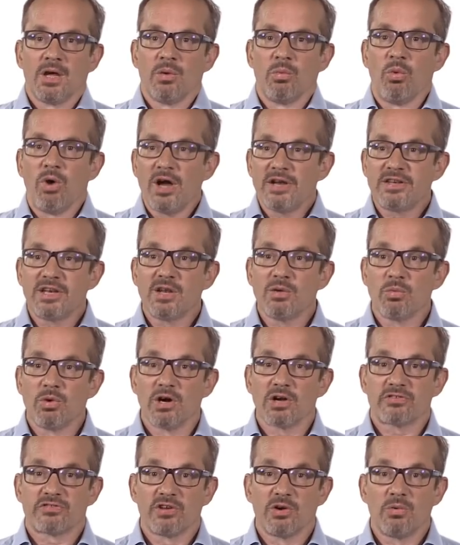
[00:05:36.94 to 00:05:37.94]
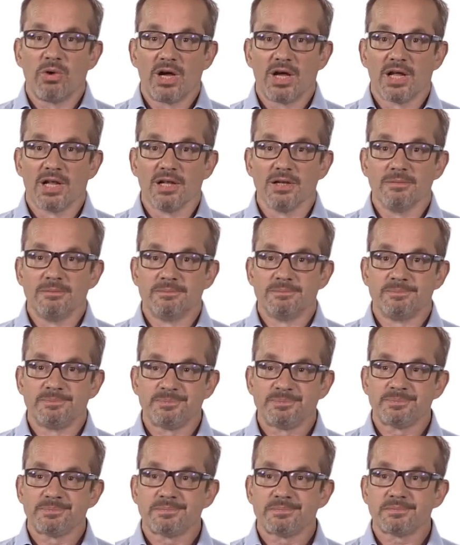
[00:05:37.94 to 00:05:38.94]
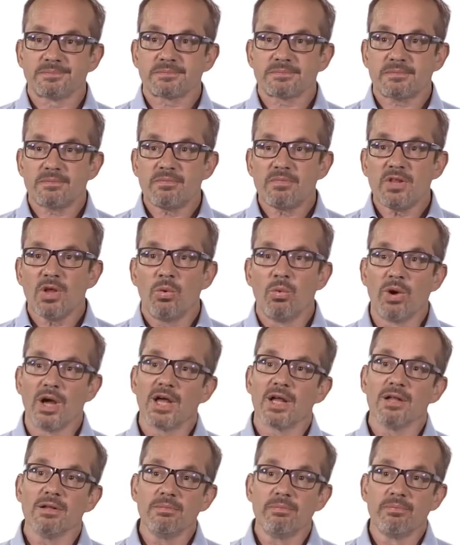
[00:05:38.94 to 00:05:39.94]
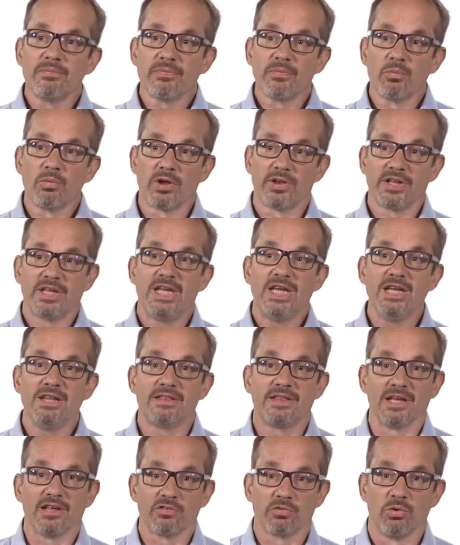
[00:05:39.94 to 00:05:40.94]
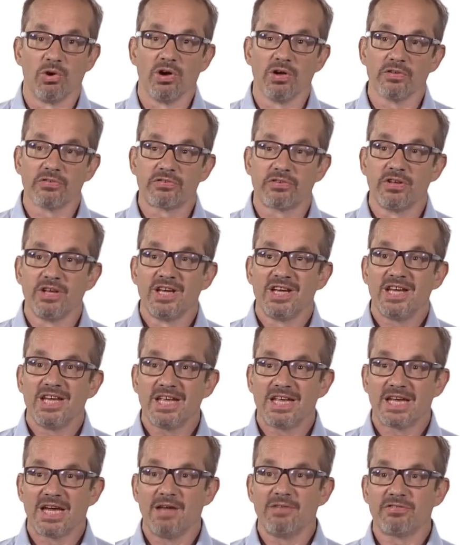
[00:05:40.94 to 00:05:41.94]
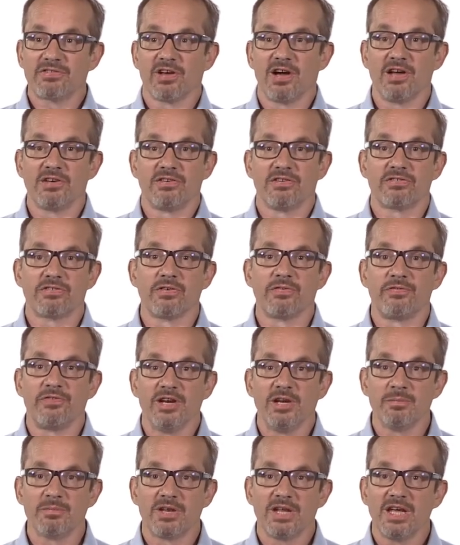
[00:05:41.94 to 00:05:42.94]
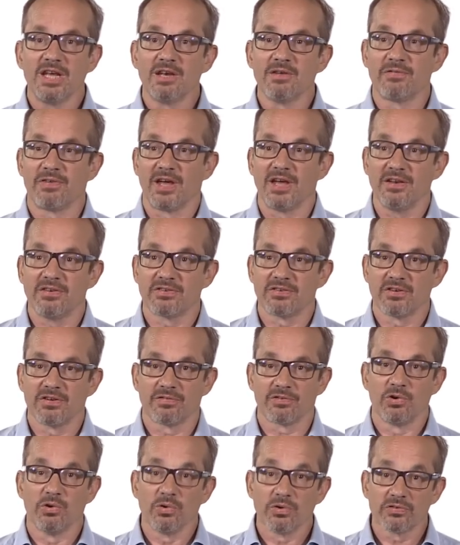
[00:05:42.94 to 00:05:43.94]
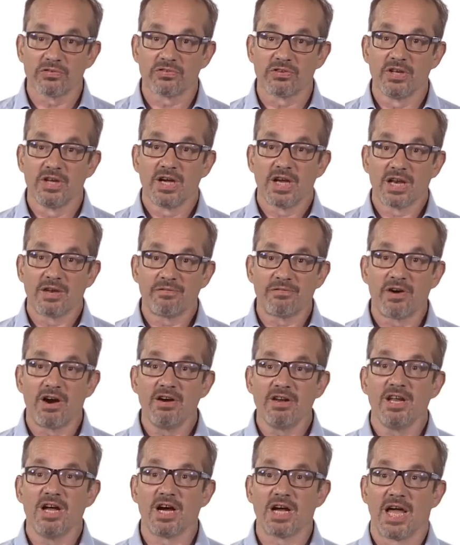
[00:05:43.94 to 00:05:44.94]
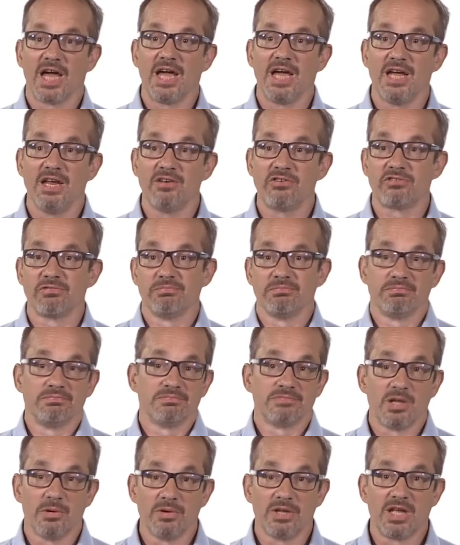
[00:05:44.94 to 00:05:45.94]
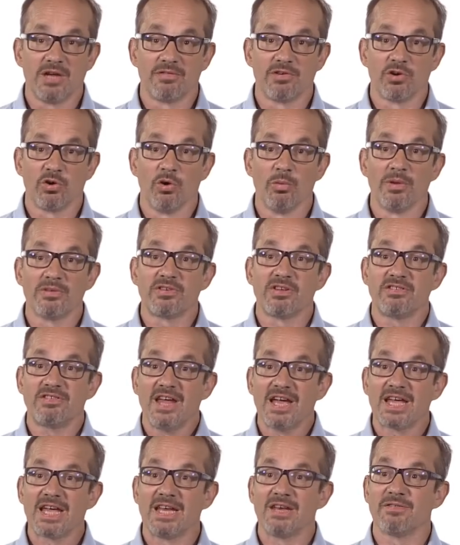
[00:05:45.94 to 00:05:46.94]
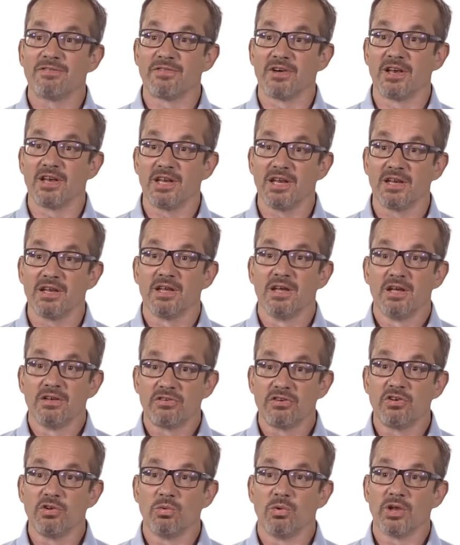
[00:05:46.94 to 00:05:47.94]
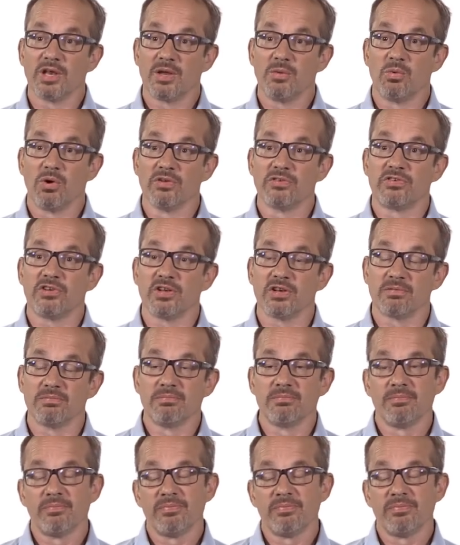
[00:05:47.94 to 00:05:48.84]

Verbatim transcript: Why did it work so well? Well, one of the key things was it gave scientists the freedom to innovate, of course. At a very young age, they were given almost a decade of funding to do what they wanted.